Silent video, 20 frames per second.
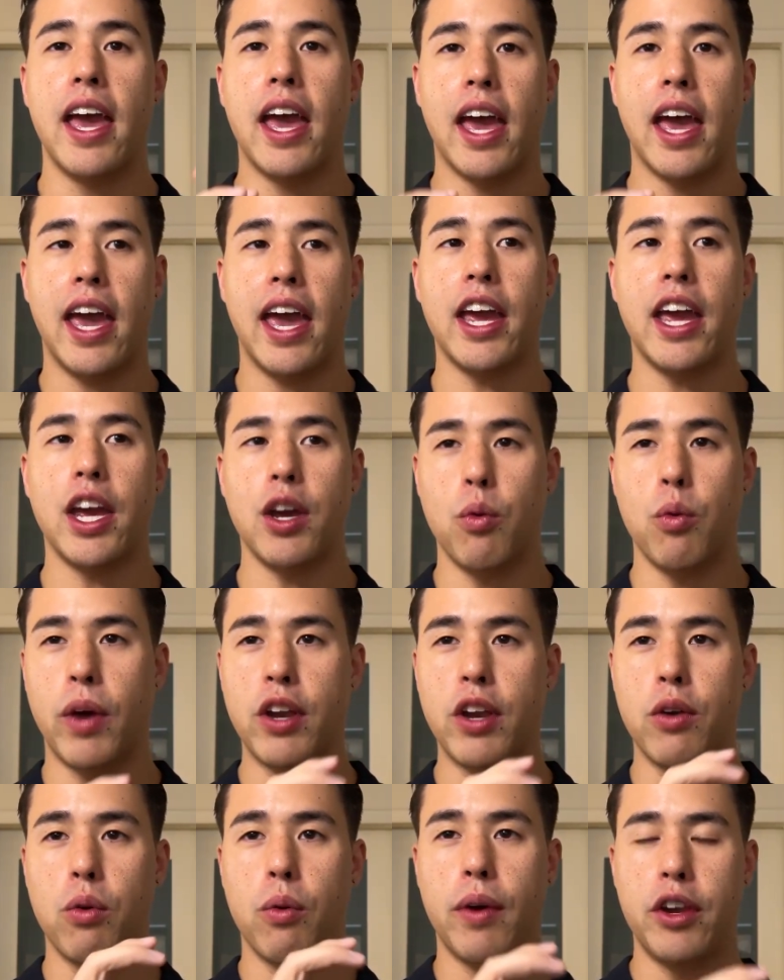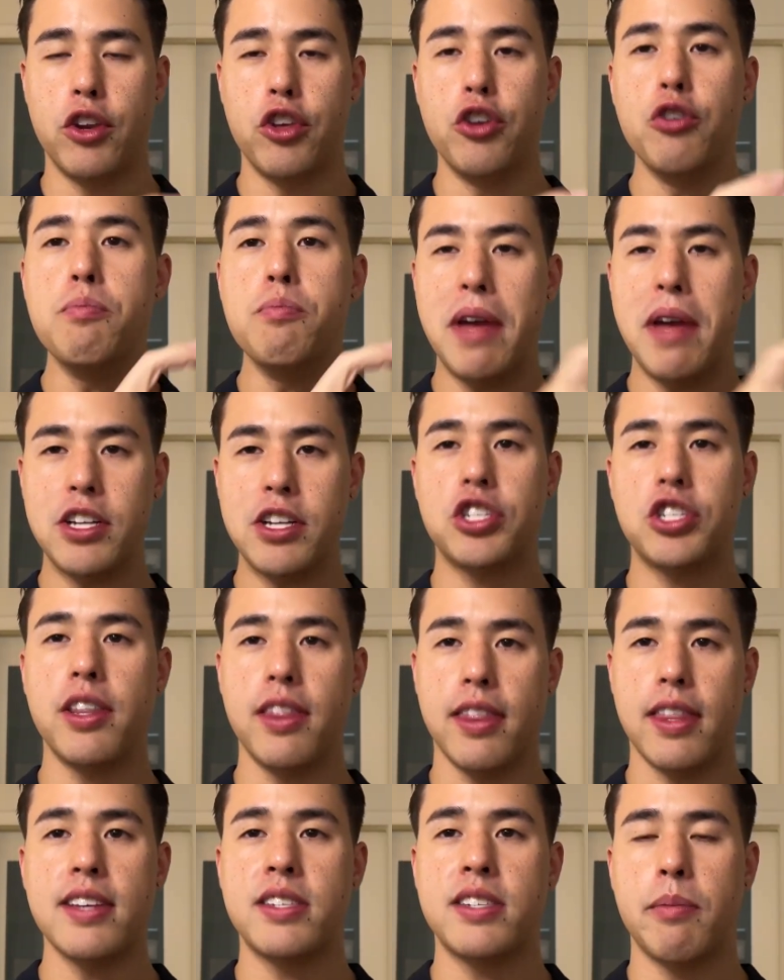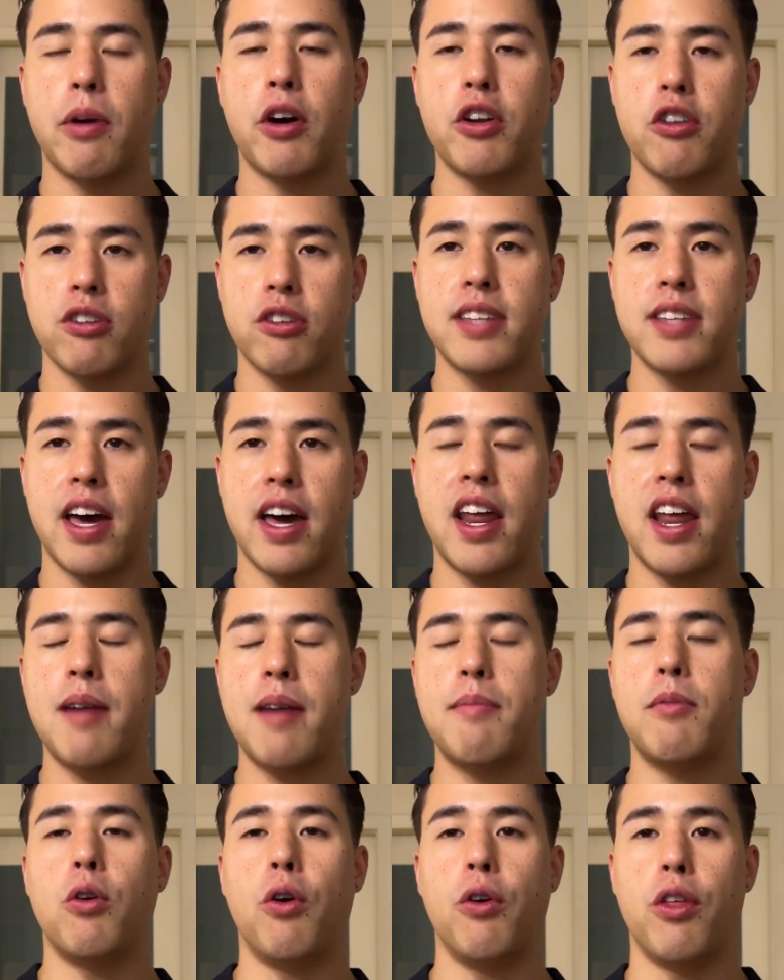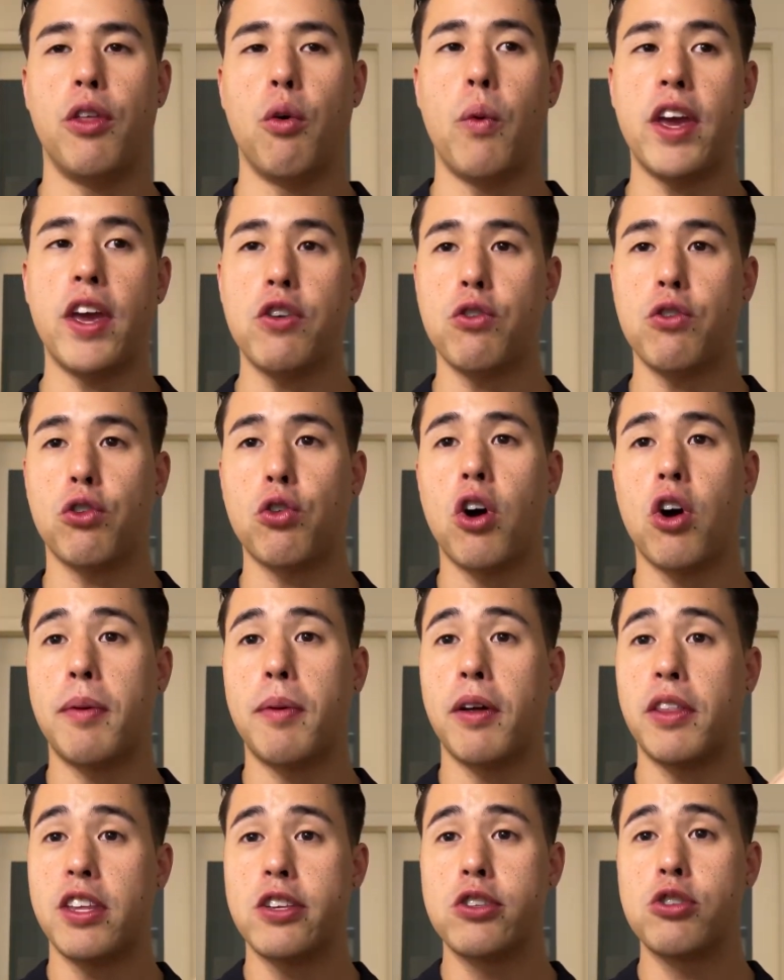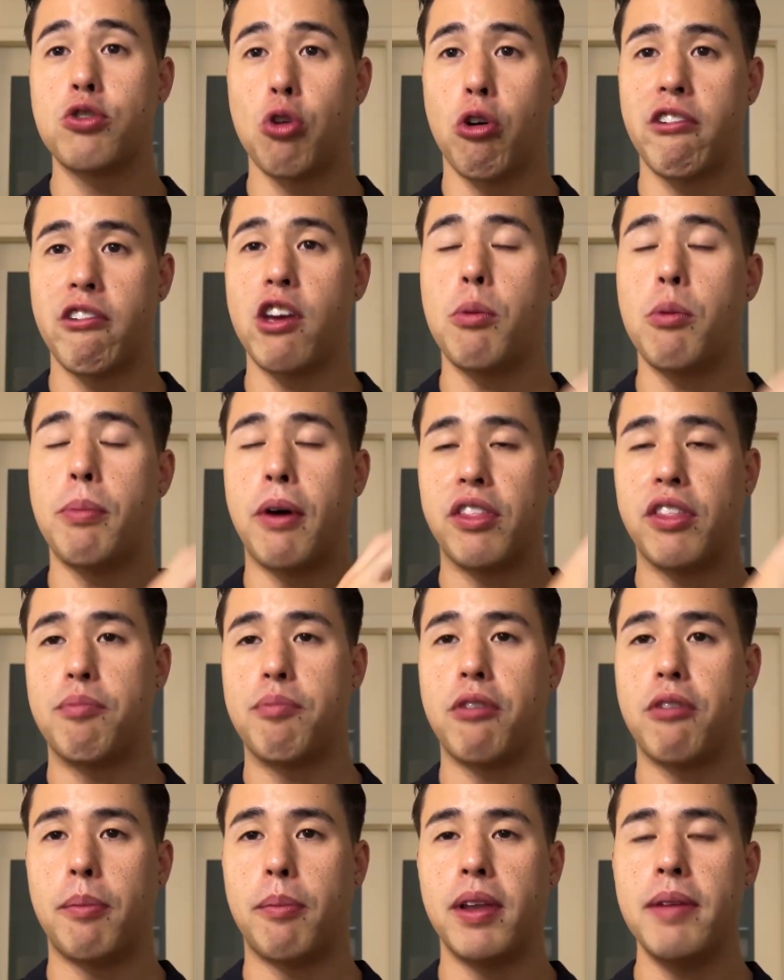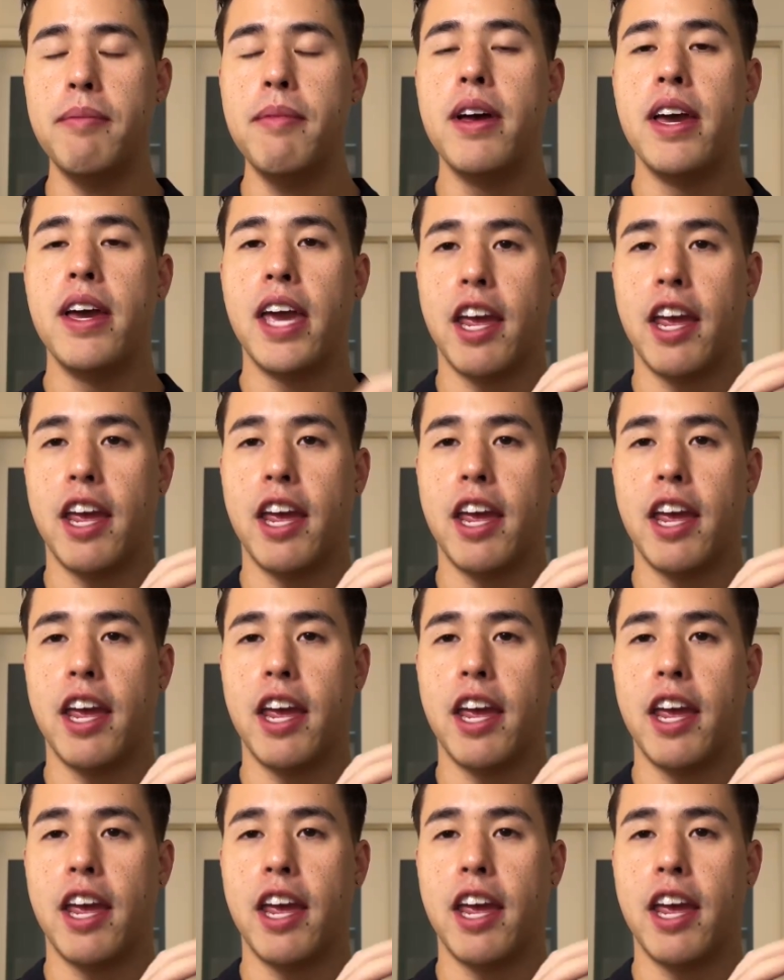hey, when you mention this about your startup, or the way you talk about this story about the problem,